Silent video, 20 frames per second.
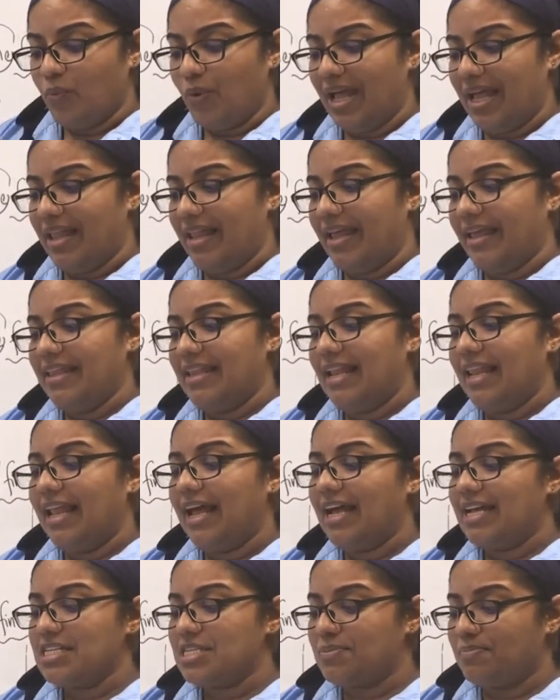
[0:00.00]
Well, and the
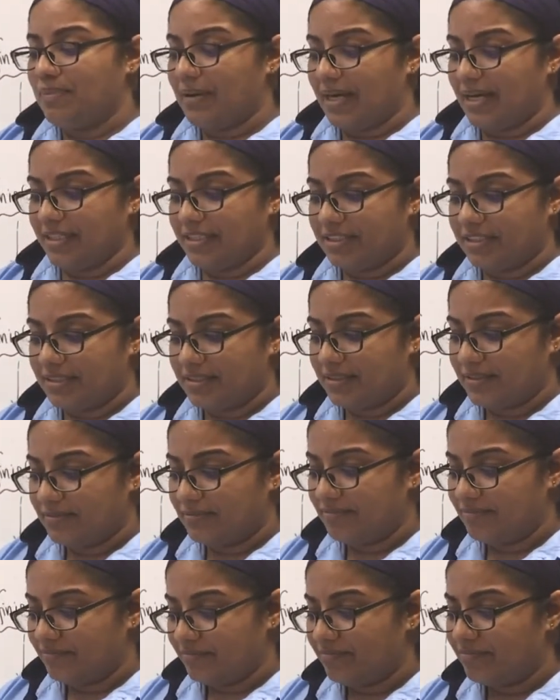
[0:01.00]
last part
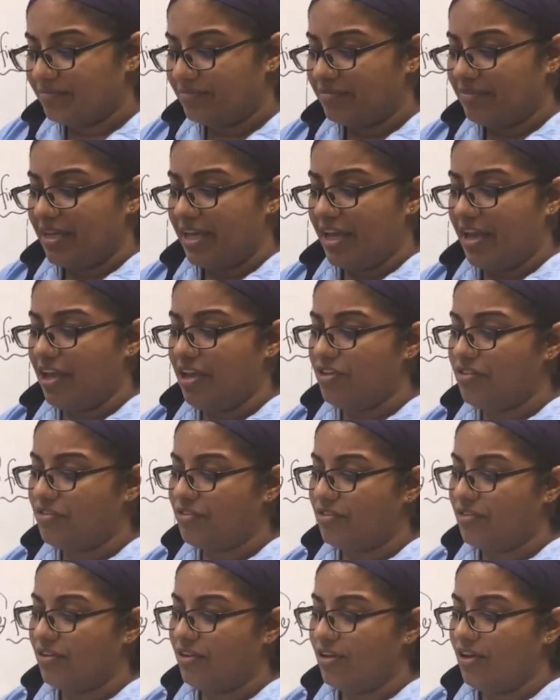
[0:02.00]

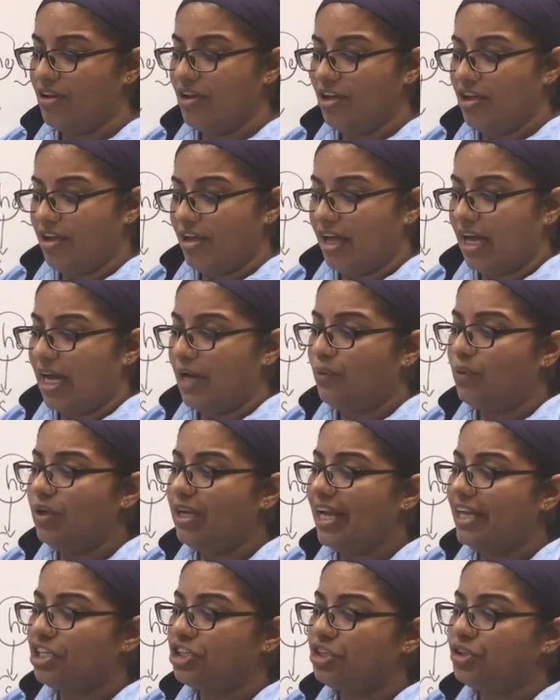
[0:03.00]
is I
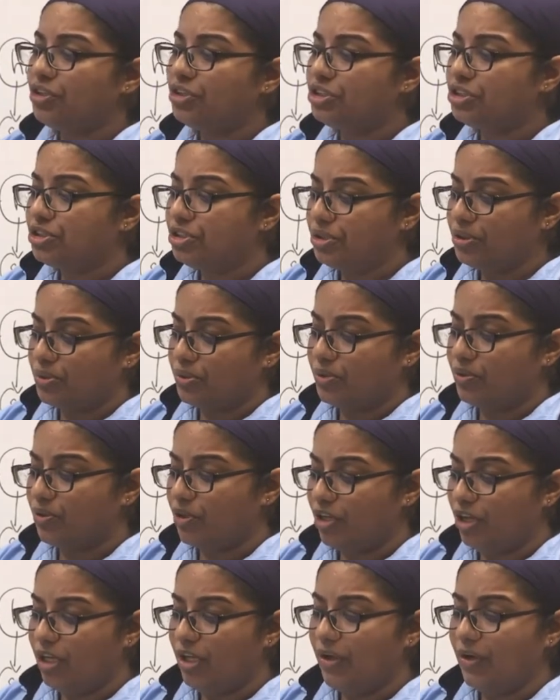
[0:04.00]
would like you to
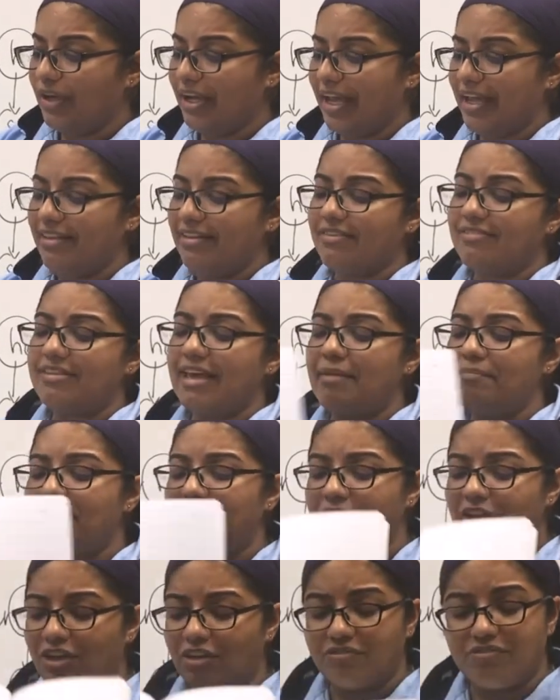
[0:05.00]
look at the
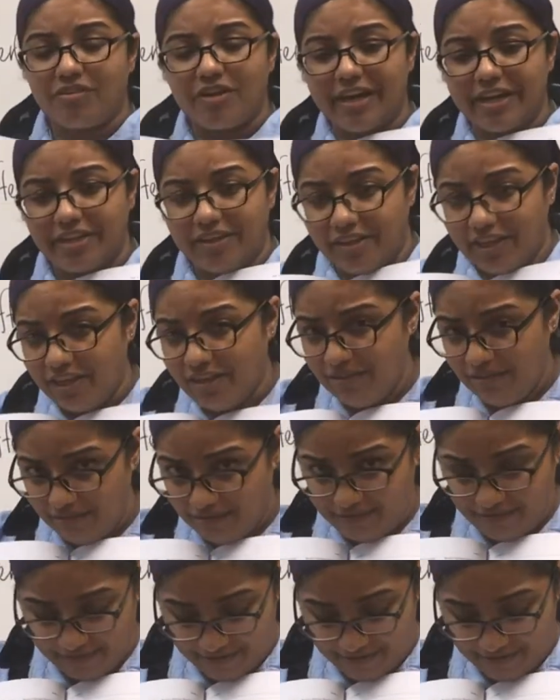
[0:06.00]
sample of writing